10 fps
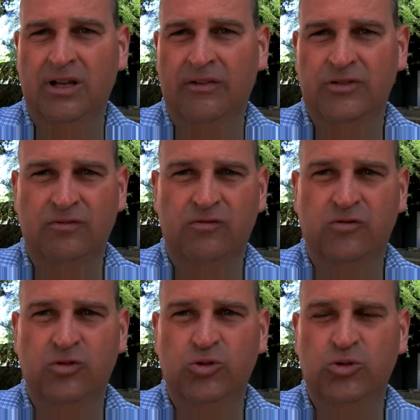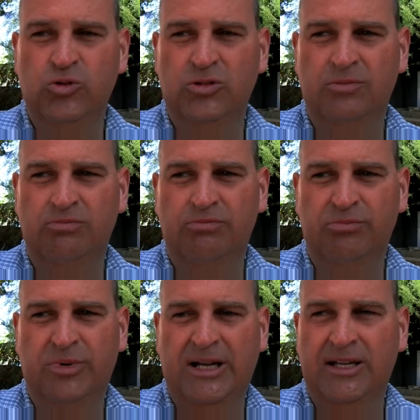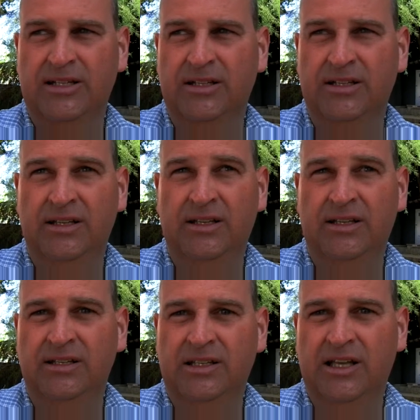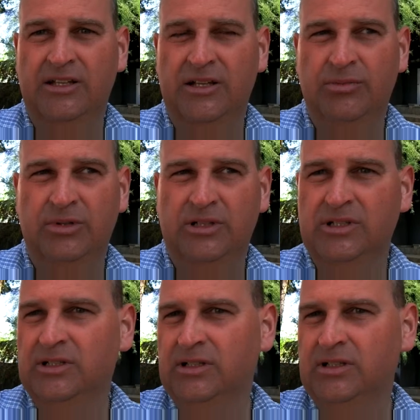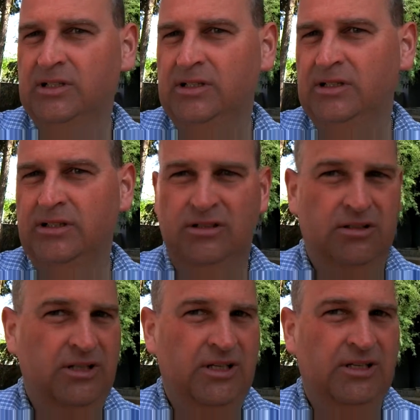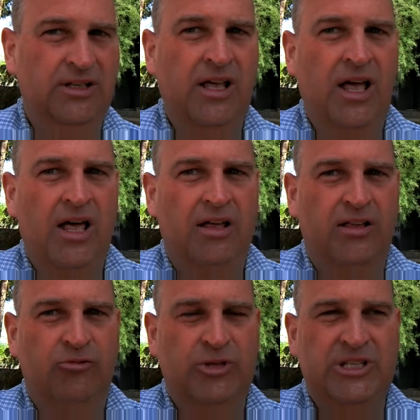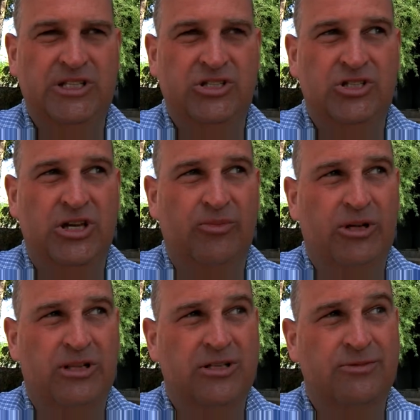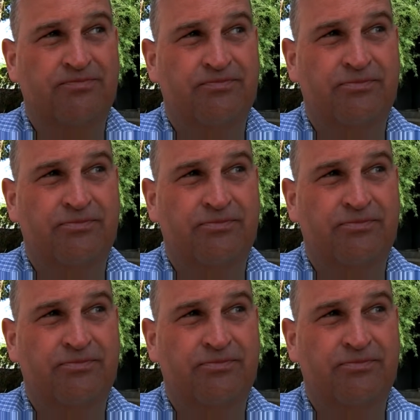have some food, pack, get up, and then with the EasyJet brothers.